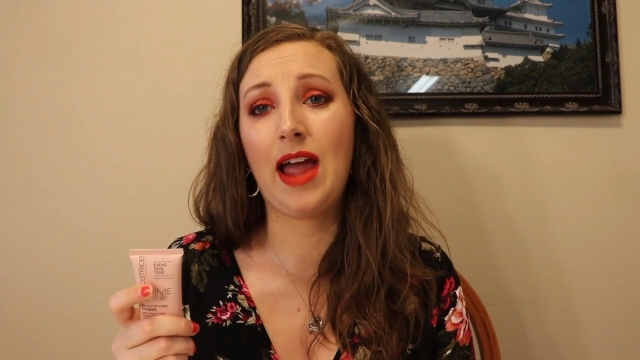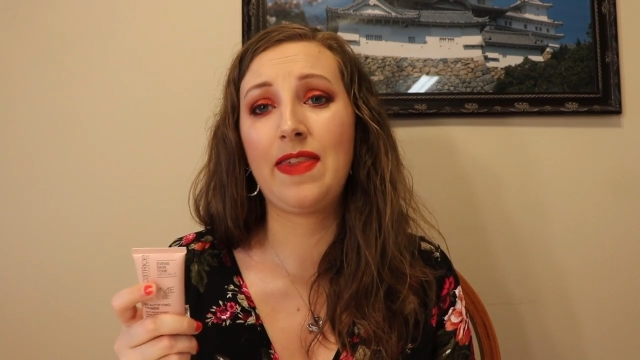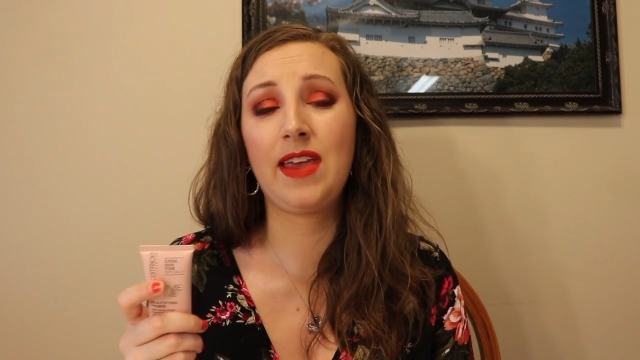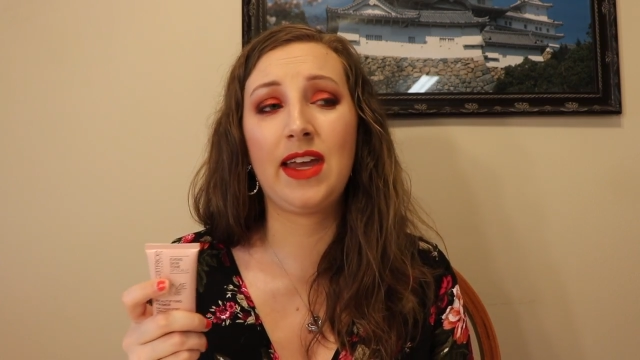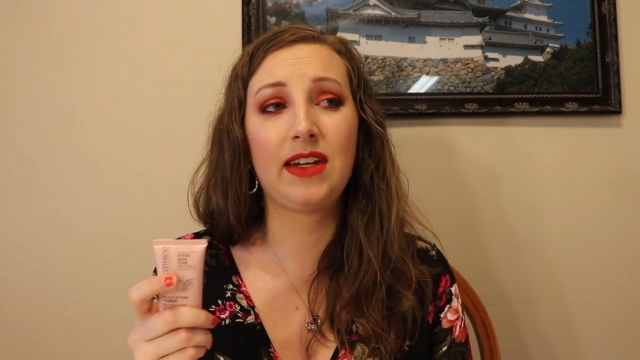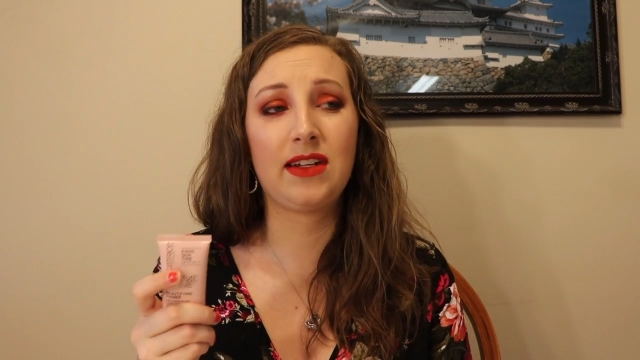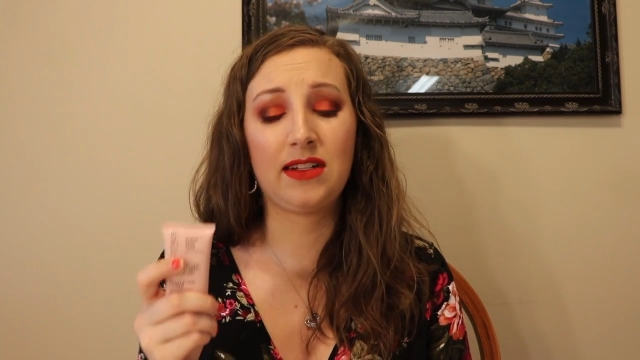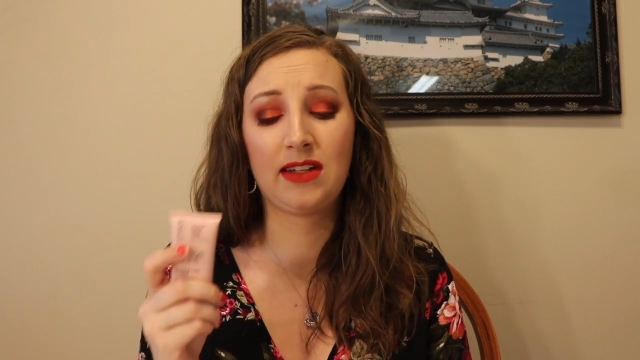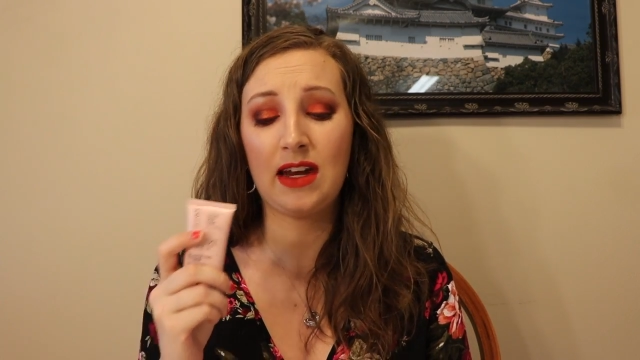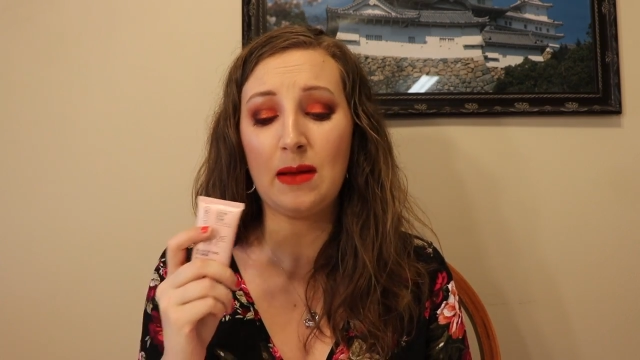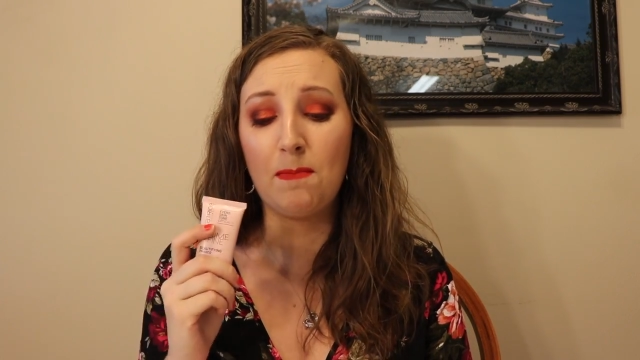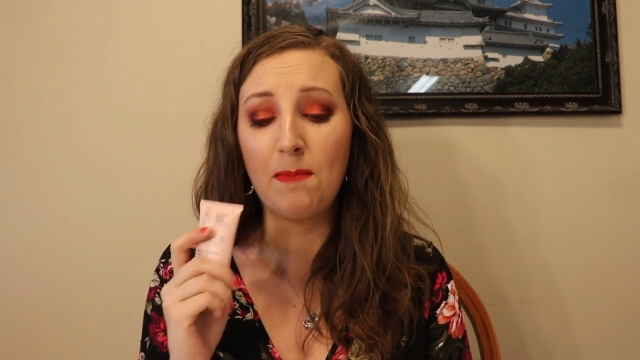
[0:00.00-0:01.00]
I think it does
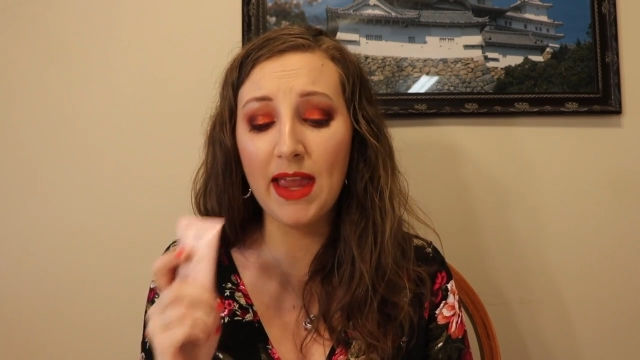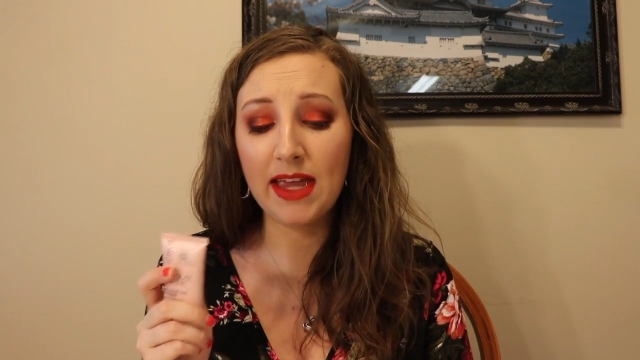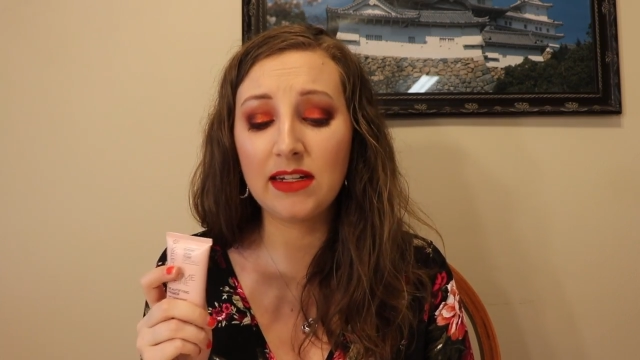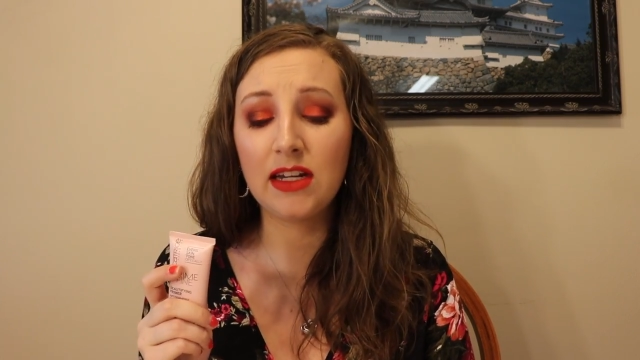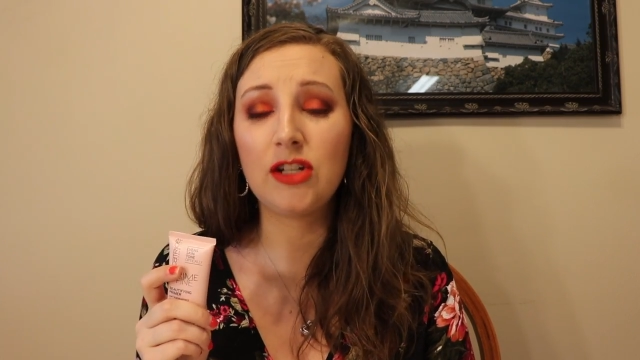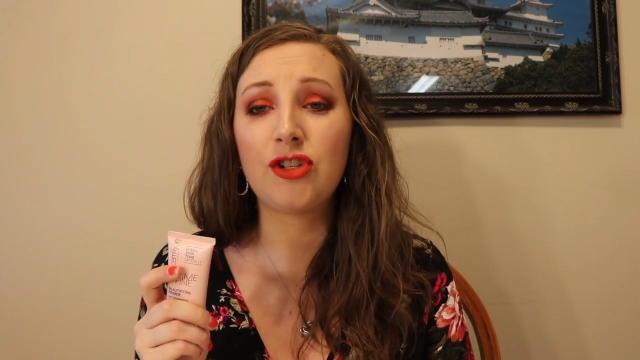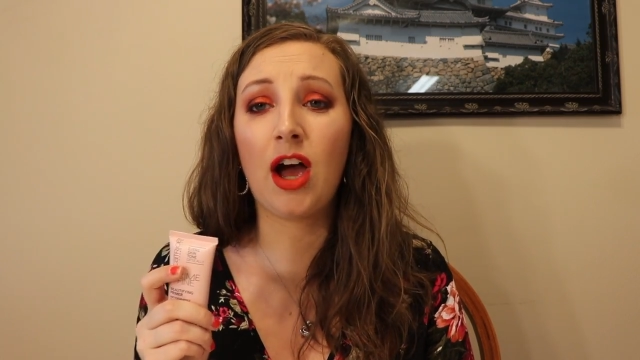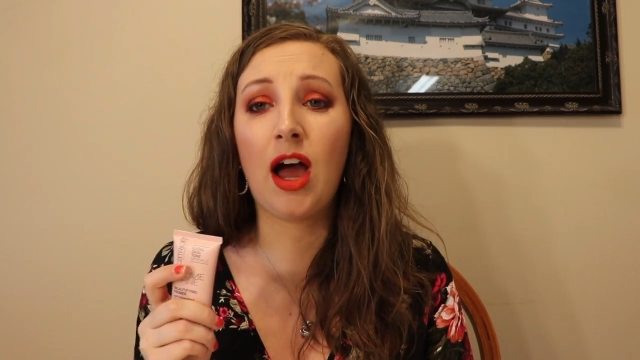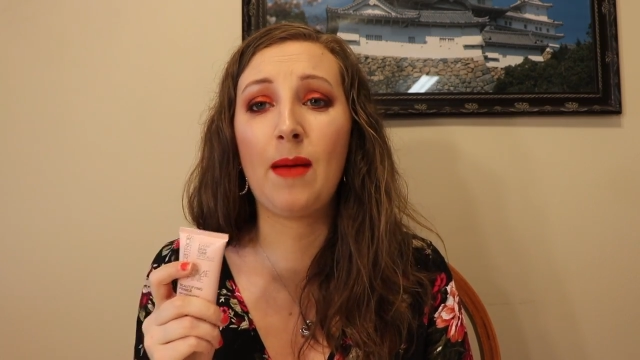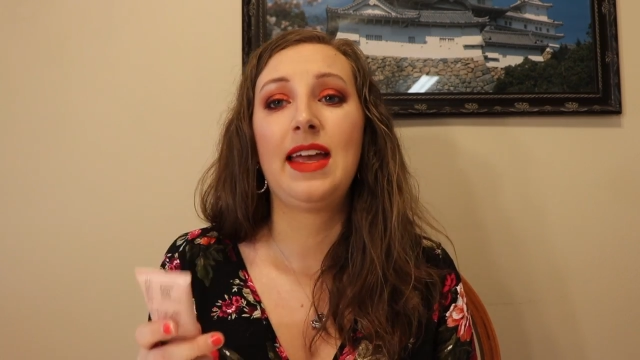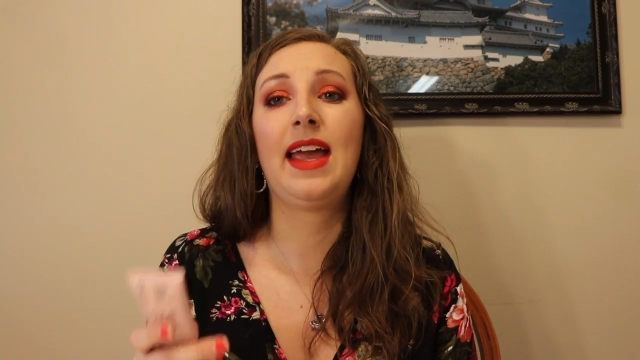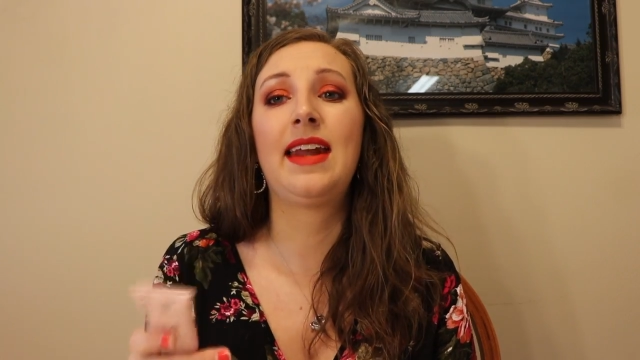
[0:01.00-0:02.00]
an amazing job,